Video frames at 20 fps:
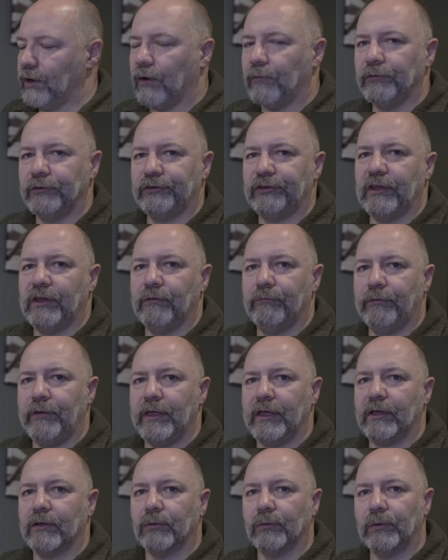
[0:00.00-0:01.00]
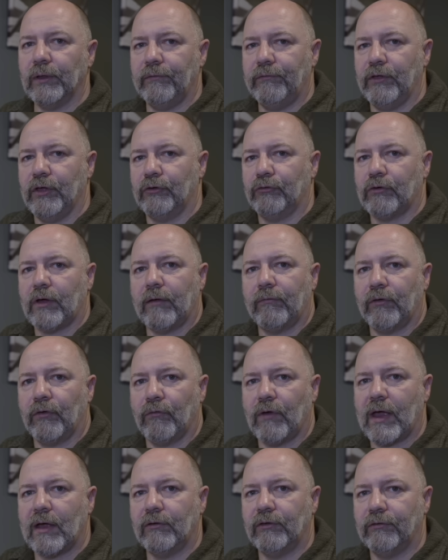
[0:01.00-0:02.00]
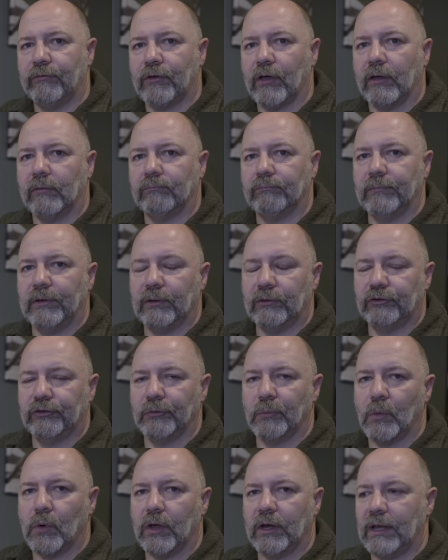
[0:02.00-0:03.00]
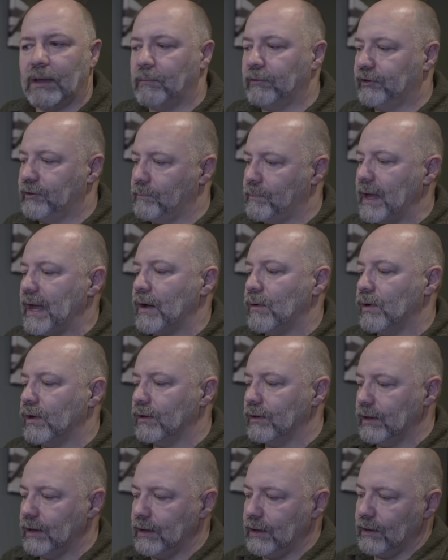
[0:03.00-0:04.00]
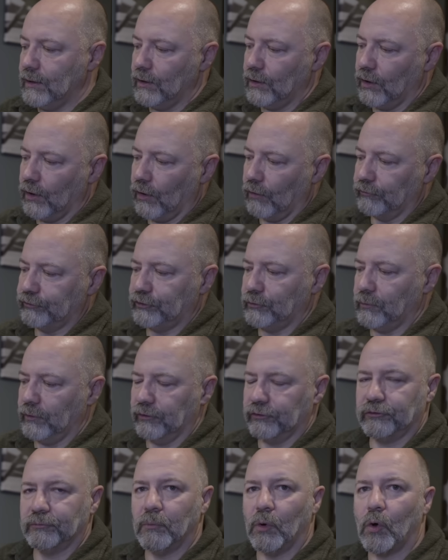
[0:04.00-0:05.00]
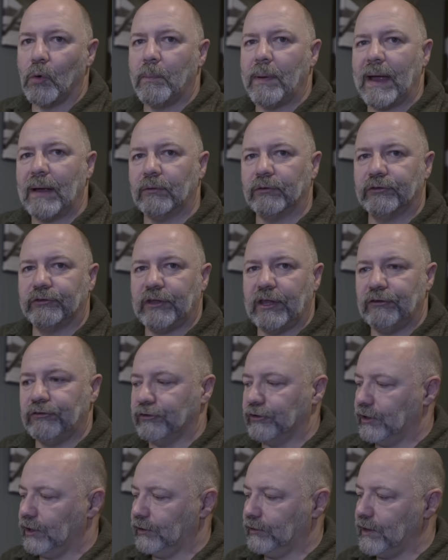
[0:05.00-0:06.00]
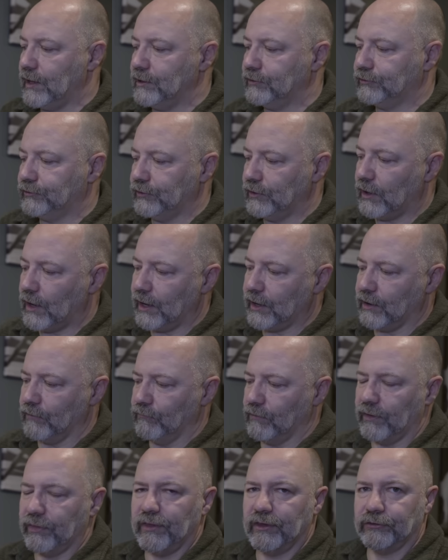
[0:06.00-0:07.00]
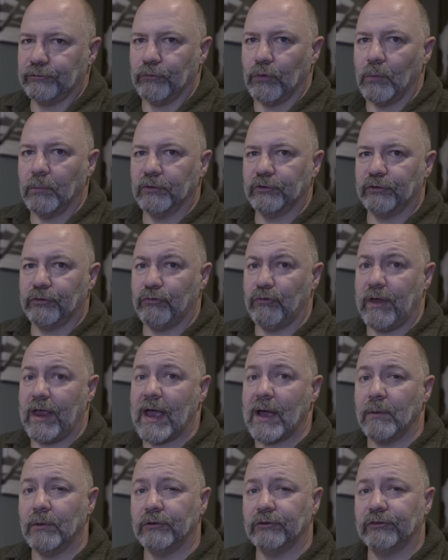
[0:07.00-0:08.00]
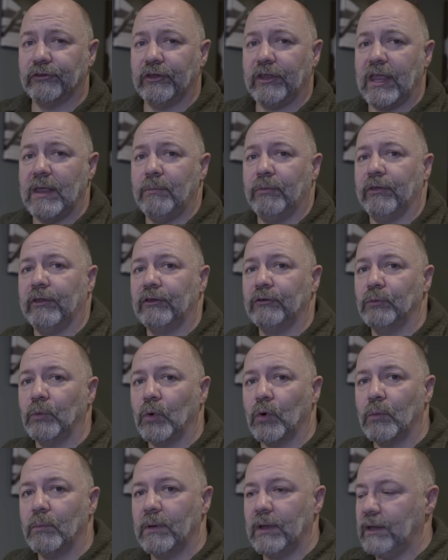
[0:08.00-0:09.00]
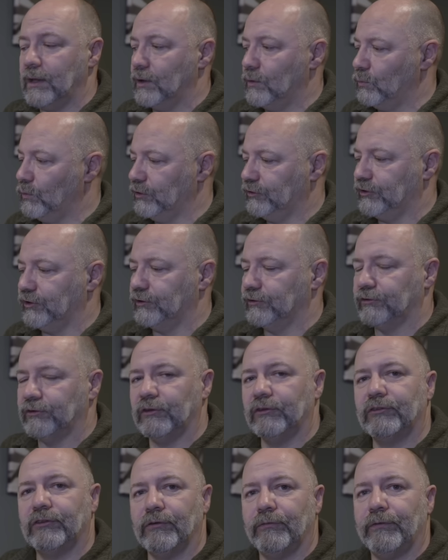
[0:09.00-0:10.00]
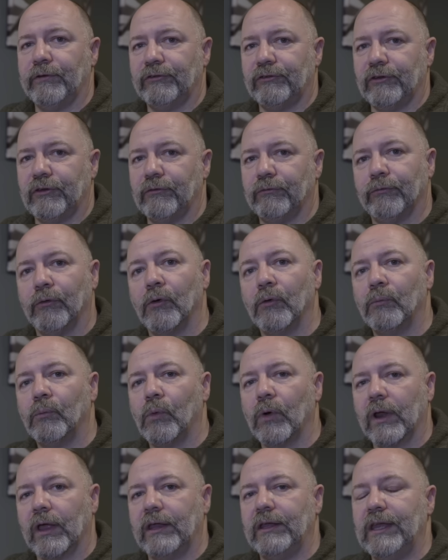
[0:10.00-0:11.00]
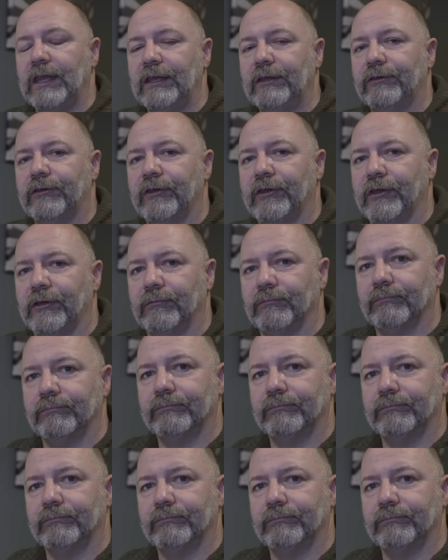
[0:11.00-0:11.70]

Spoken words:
Obviously in a vehicle, if you're driving around, you've got somewhat unlimited power. Obviously with a small power station like this, I can run this for almost 3 hours to keep things warm, which is sufficient for what I need to do.